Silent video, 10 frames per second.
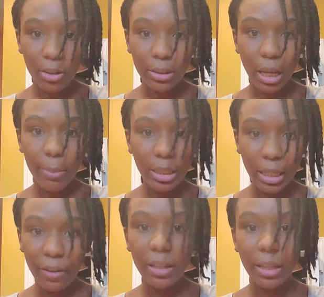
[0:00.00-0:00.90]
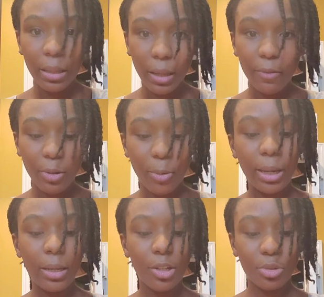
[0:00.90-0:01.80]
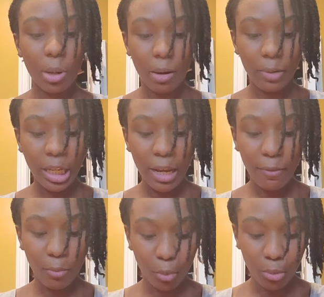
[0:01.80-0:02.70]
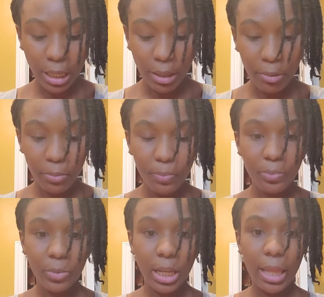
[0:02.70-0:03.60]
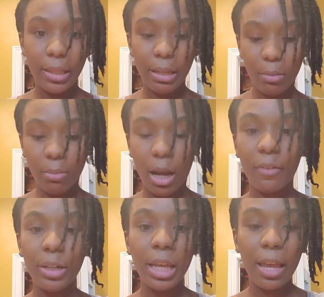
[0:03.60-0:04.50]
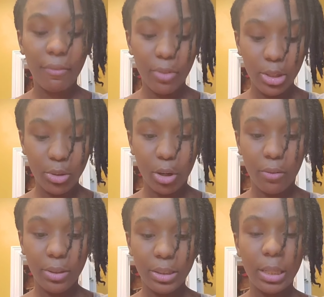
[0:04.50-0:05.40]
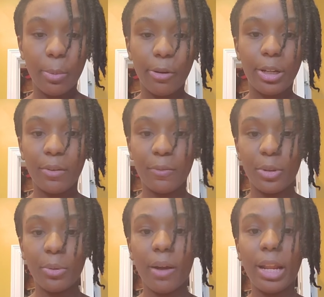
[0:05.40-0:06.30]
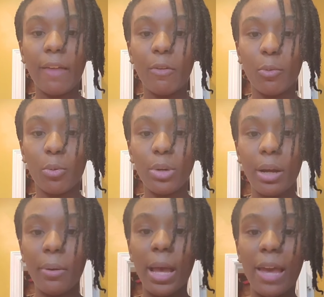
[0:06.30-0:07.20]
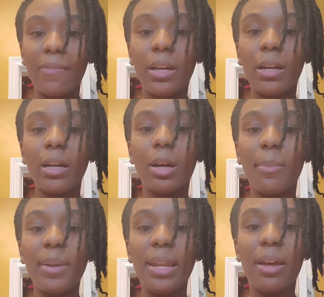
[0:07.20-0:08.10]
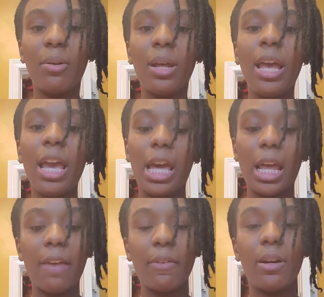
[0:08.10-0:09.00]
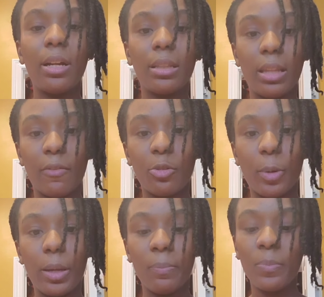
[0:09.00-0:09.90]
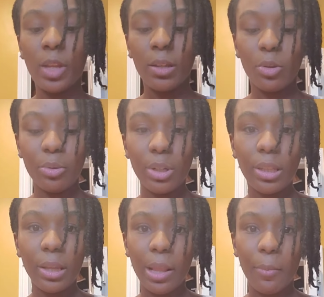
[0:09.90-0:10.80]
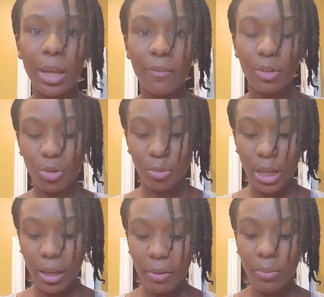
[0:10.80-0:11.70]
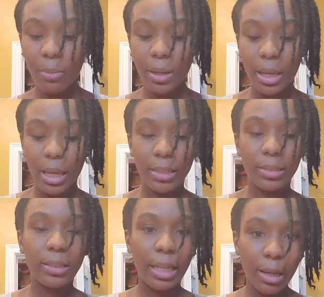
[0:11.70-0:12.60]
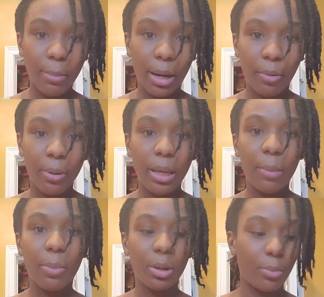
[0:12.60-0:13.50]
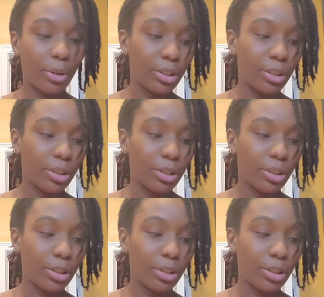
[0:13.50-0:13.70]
and then left and right. So I already have it rolled out, and then I already have this step already done for you. I already have it rolled out. I have it cut up and down, and I have it cut it left to right. The only thing that we have to do now is take them out and put them on the